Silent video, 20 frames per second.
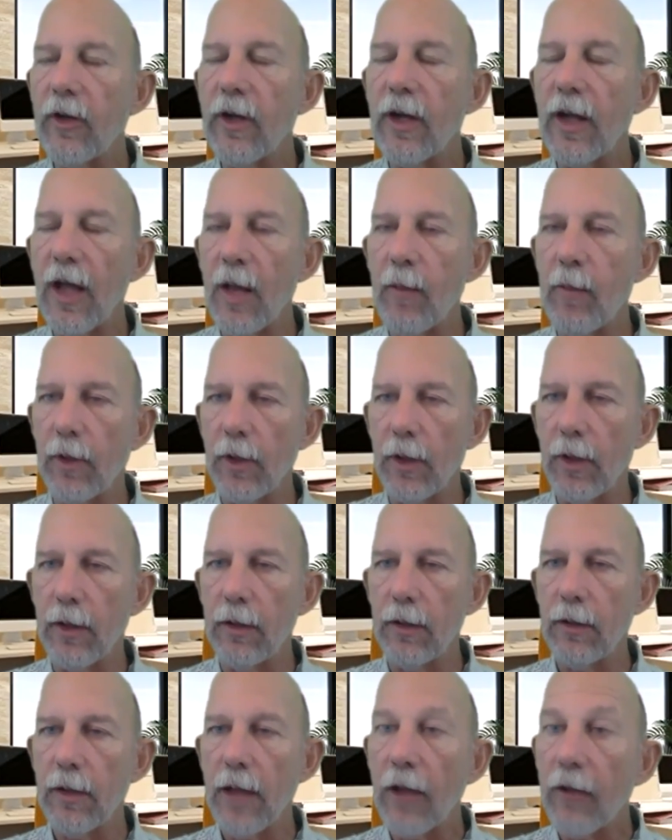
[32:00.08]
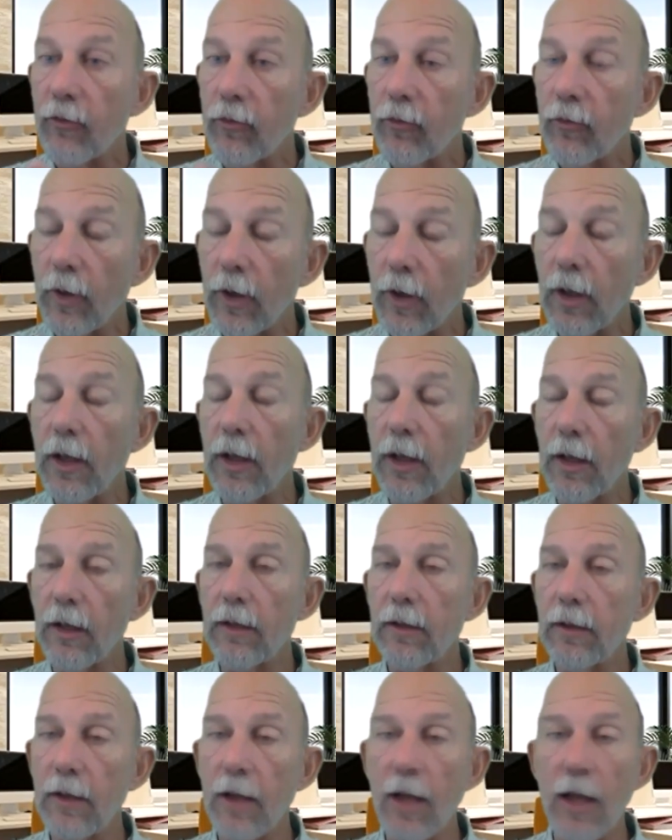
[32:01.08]
EMULIN. That's really,
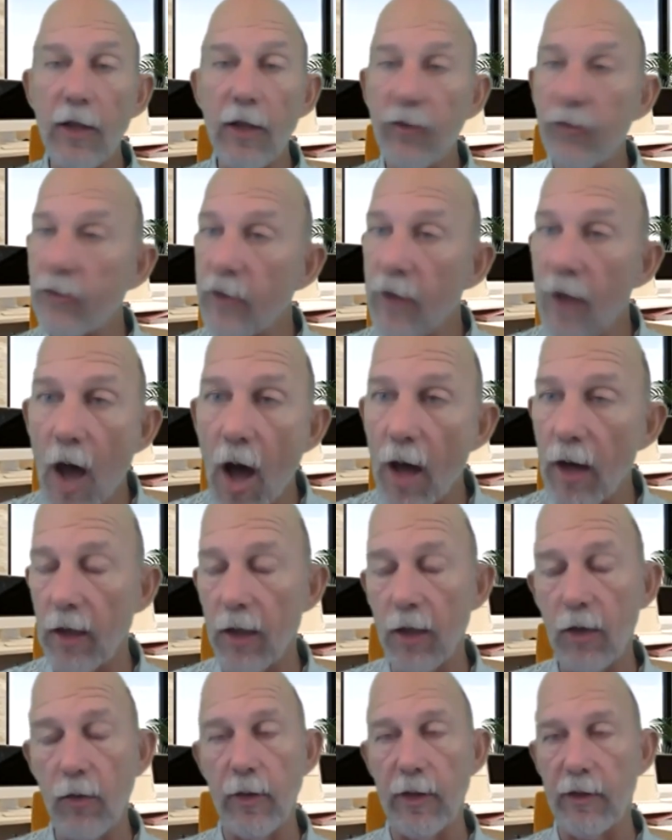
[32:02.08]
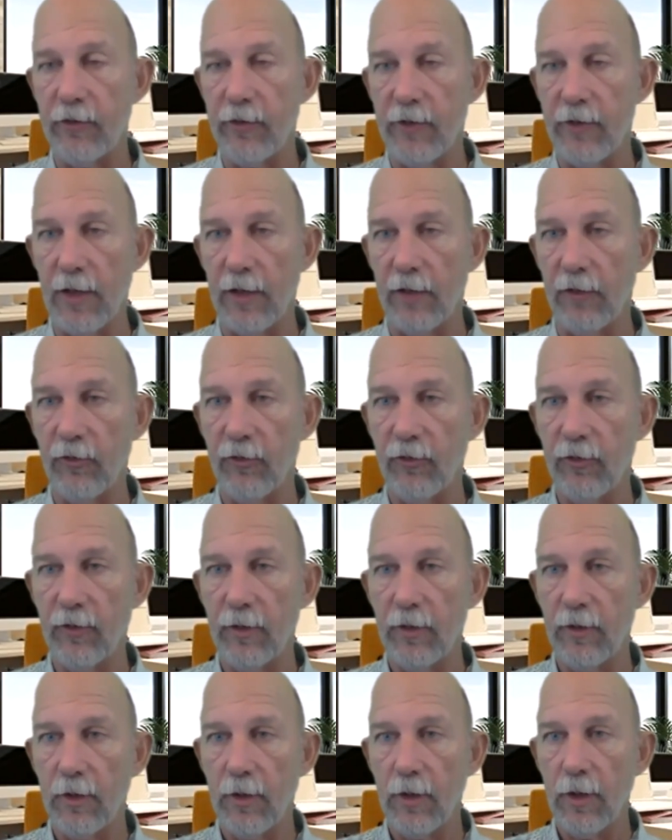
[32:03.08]
it's not a coincidence.
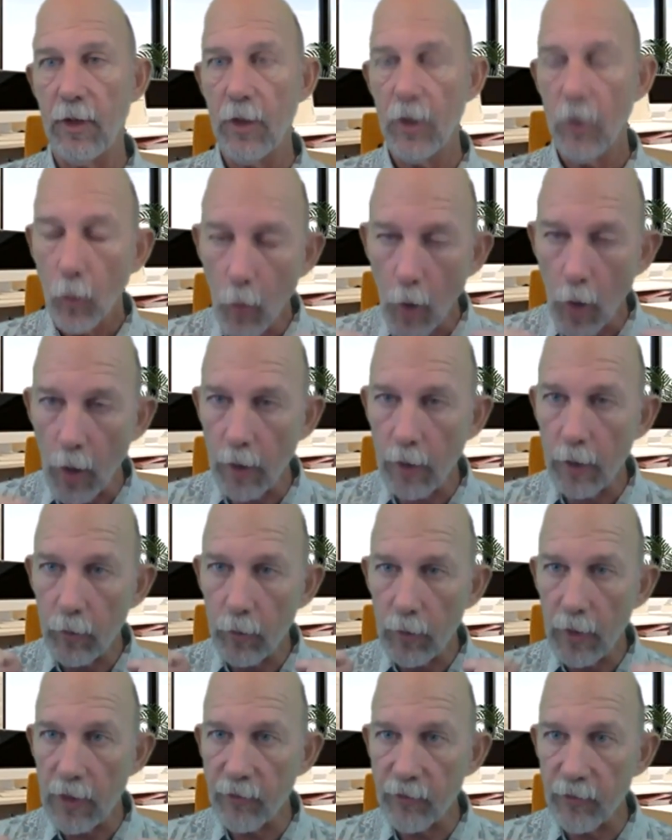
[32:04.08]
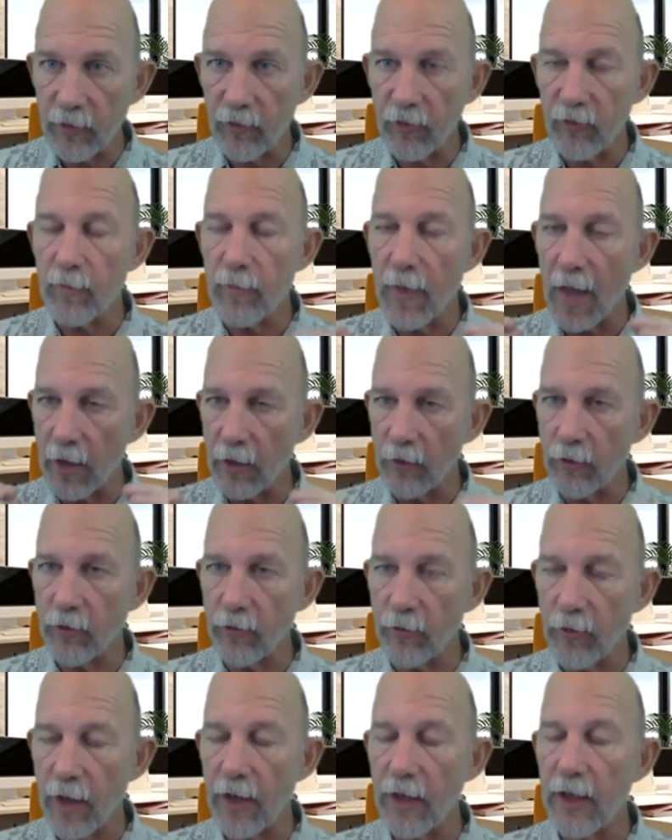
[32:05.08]
One of the reasons
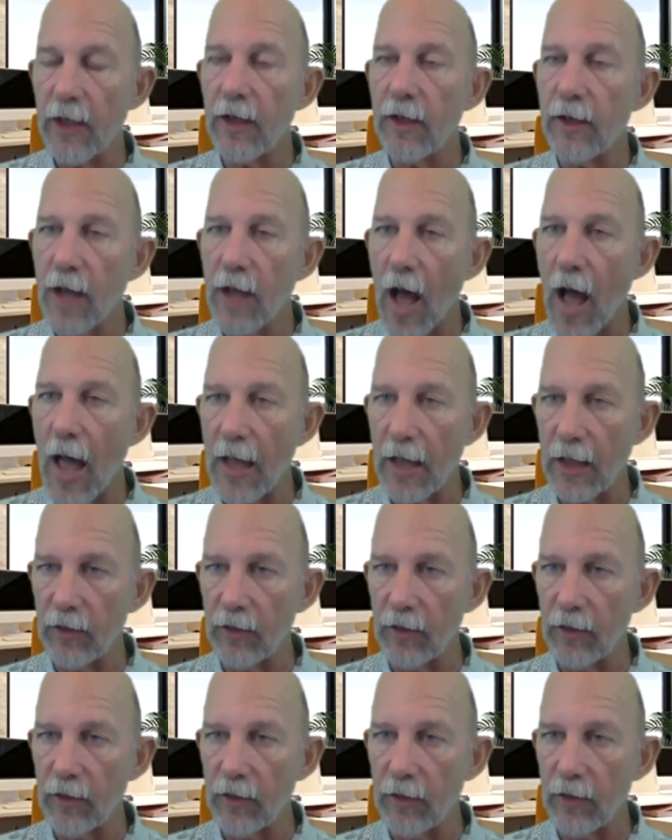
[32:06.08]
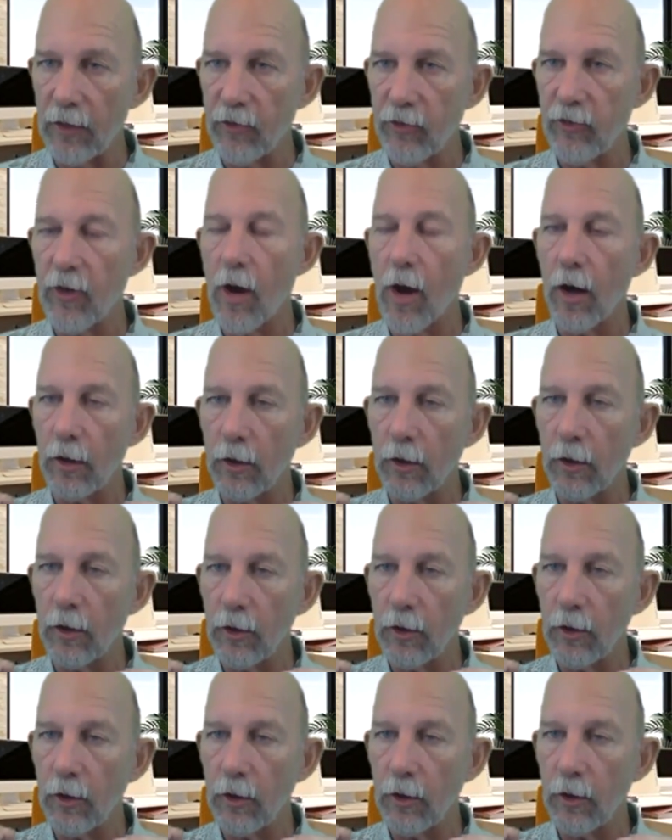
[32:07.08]
Mediterranean diets are
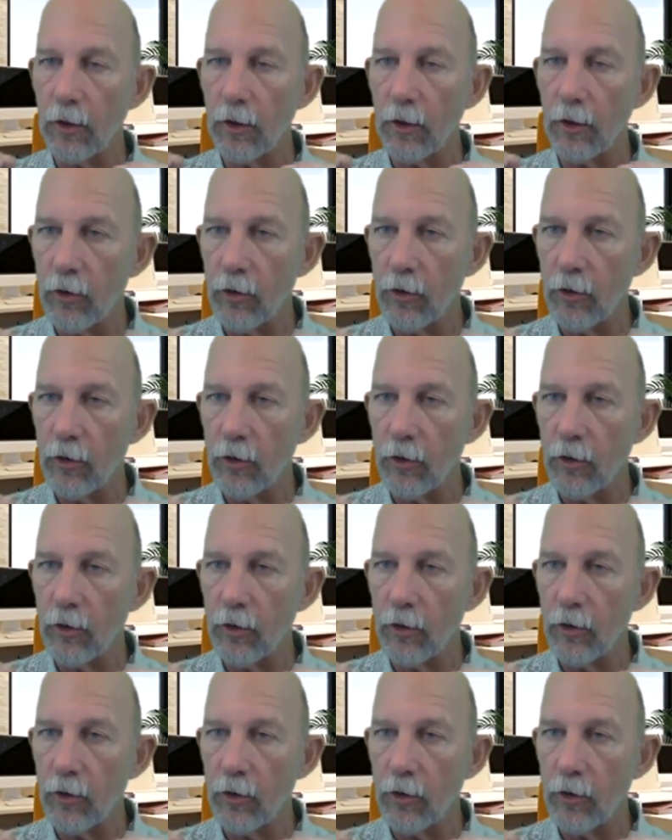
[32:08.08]
good,